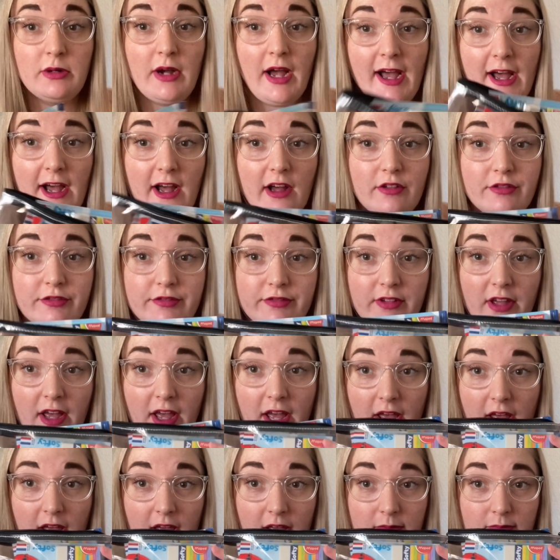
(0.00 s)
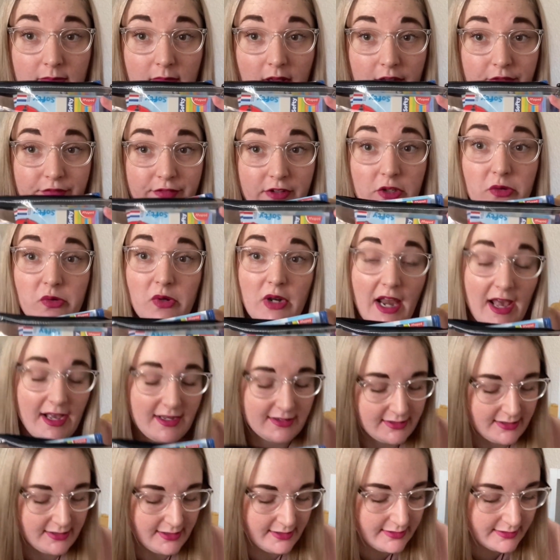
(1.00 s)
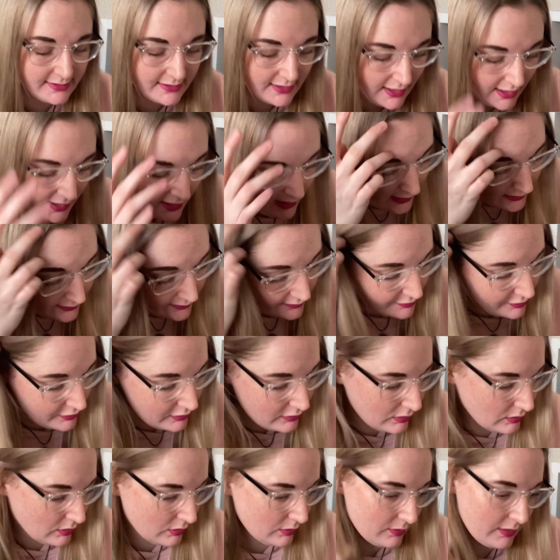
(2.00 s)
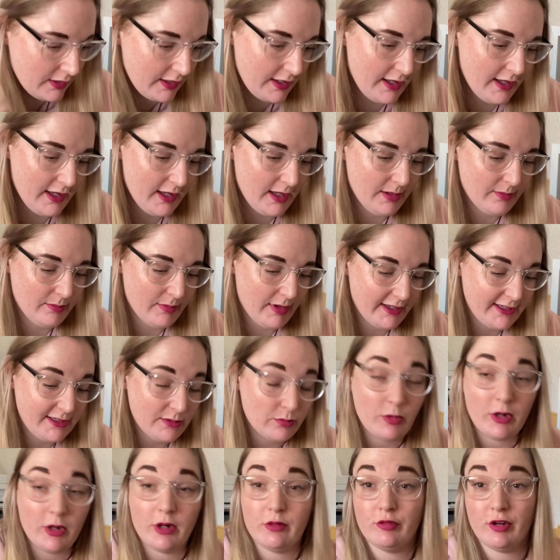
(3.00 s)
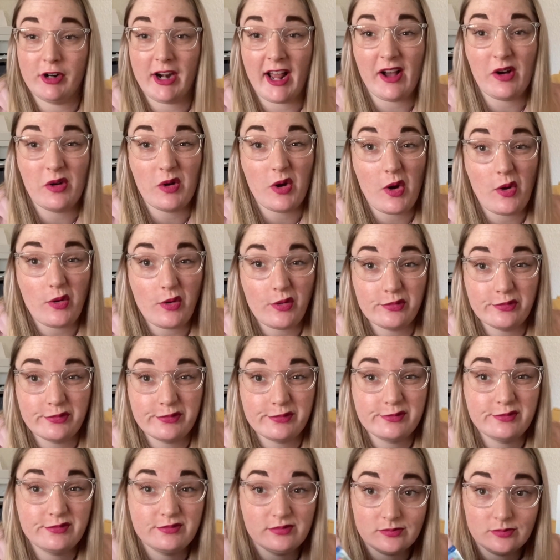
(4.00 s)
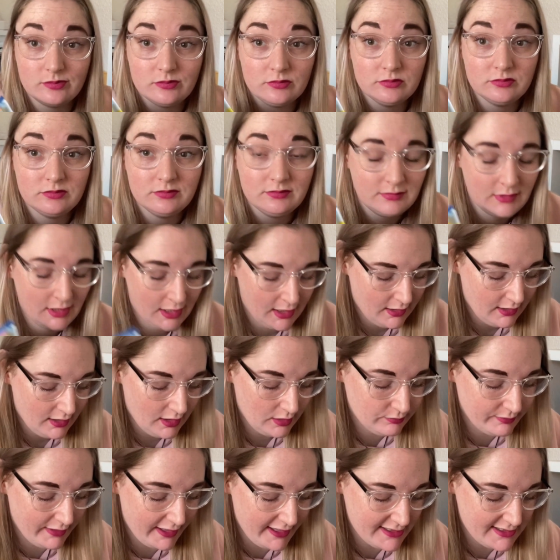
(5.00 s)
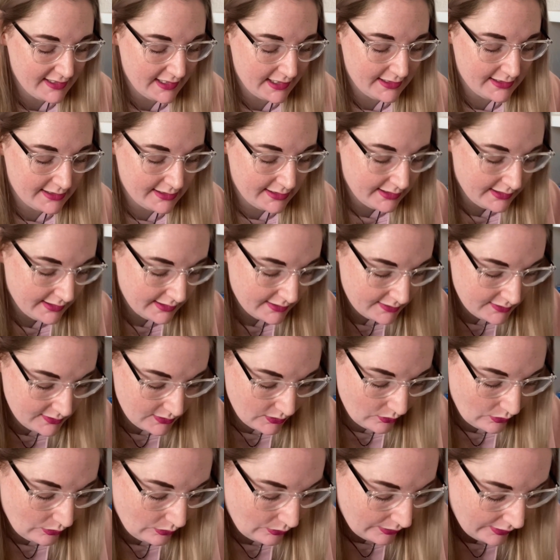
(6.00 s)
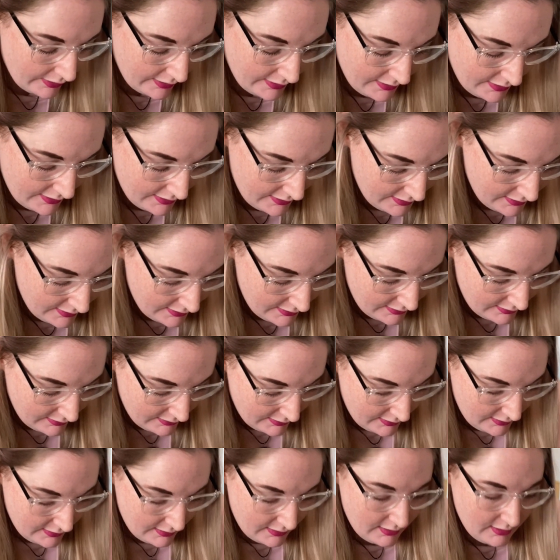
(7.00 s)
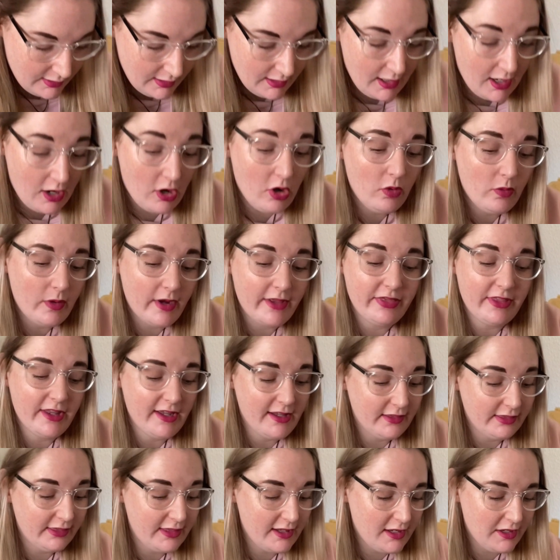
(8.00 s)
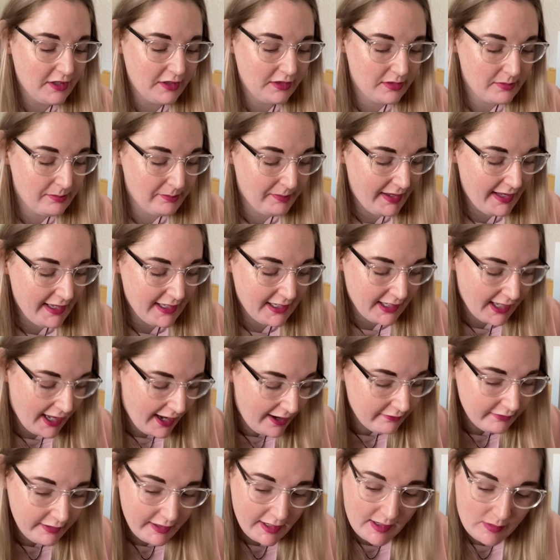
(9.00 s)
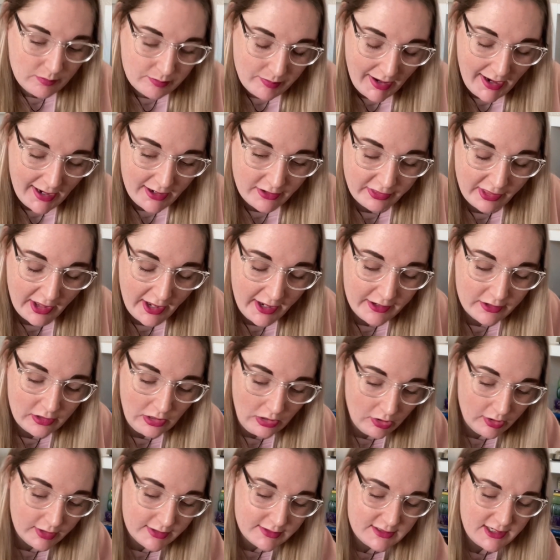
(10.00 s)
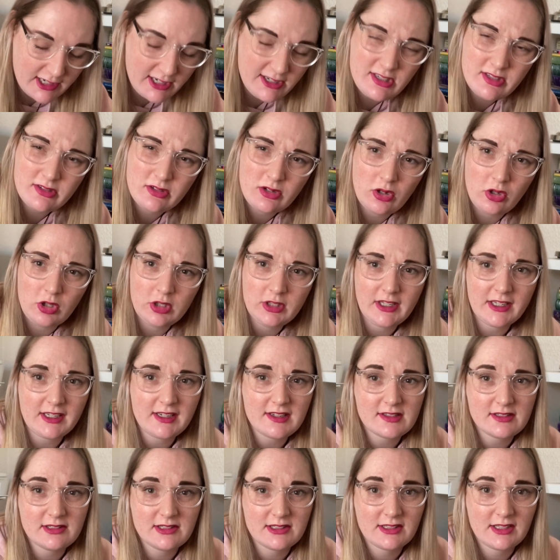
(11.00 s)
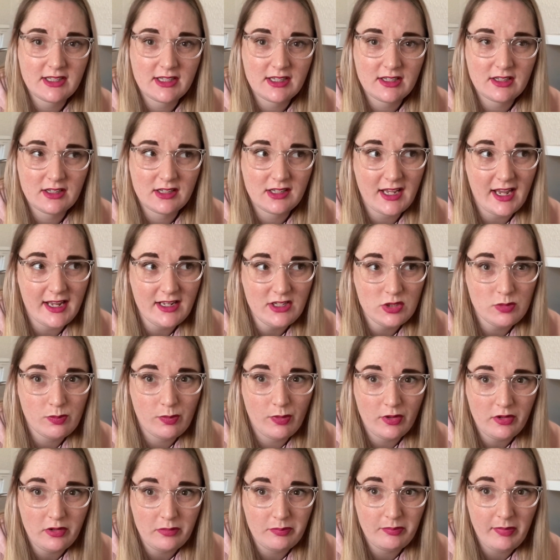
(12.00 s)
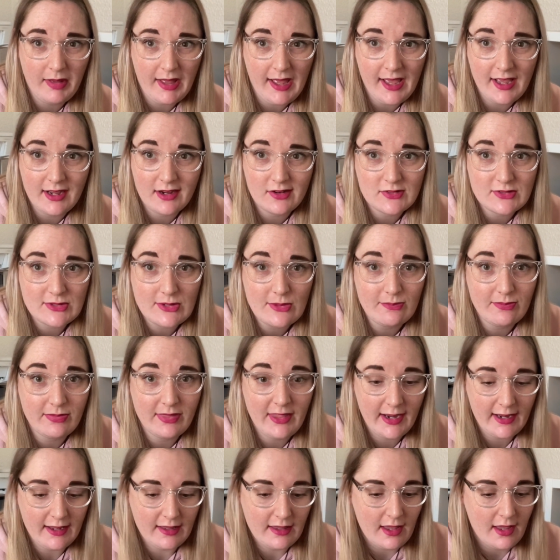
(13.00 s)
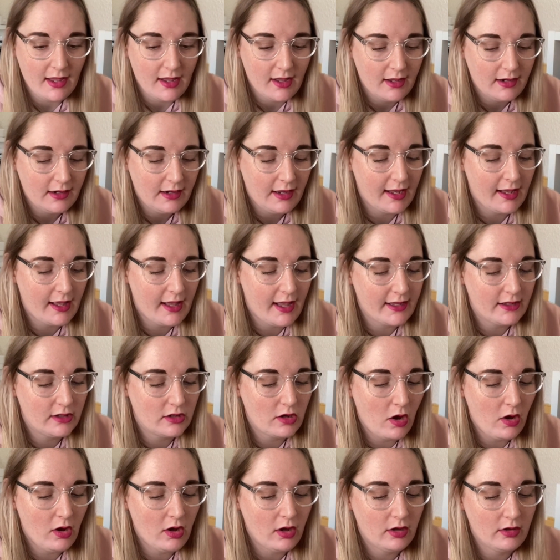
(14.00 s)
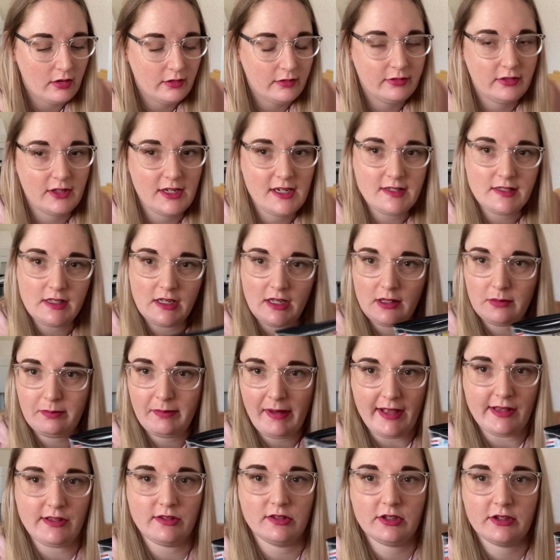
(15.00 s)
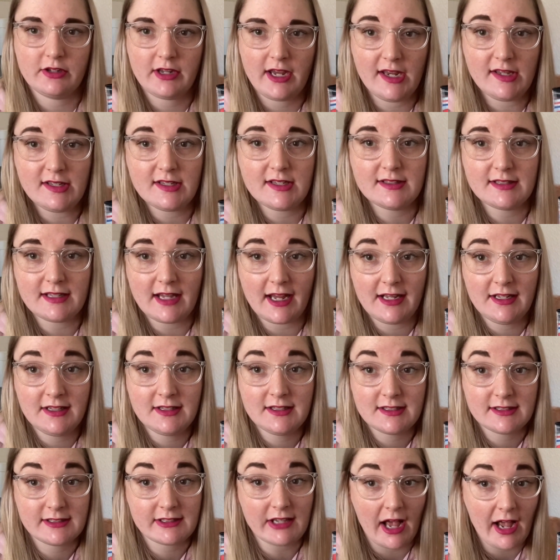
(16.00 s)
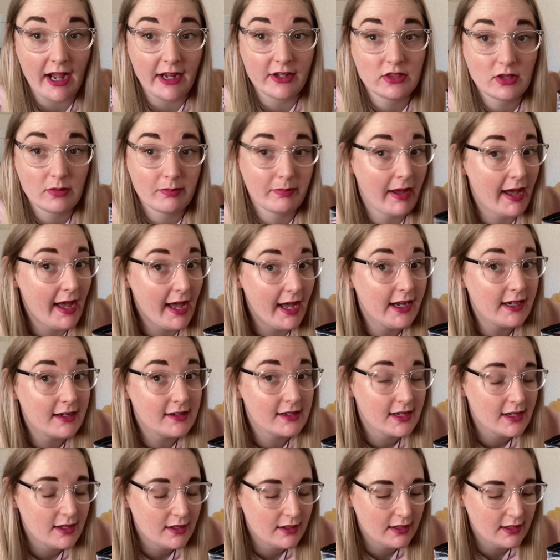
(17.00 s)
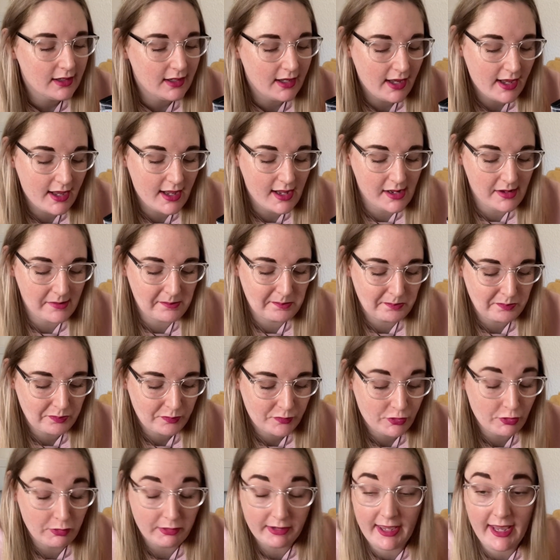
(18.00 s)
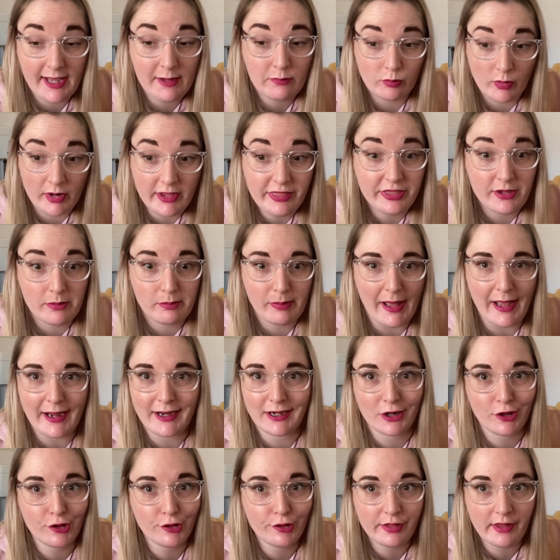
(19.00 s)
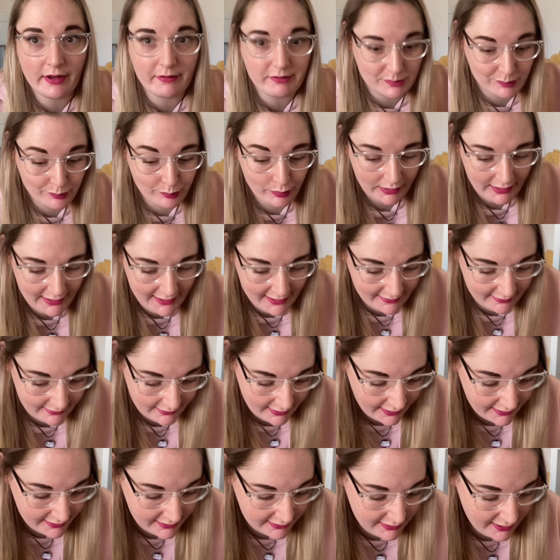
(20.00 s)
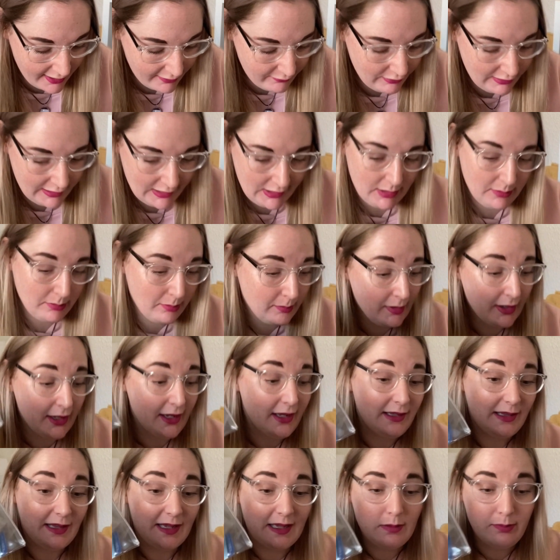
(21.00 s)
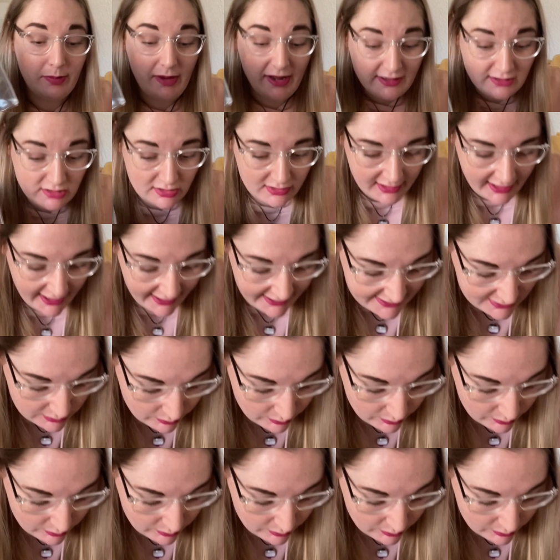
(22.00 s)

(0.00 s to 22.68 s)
have a few classes, so I didn't want to run out of erasers. So, oh, and the big carrying bag that I got, it's like called like a sketchbook bag or something. Like, I got these little pencil cases inside the bag, so it came with the bag, and I thought that was brilliant. I could have a little pencil case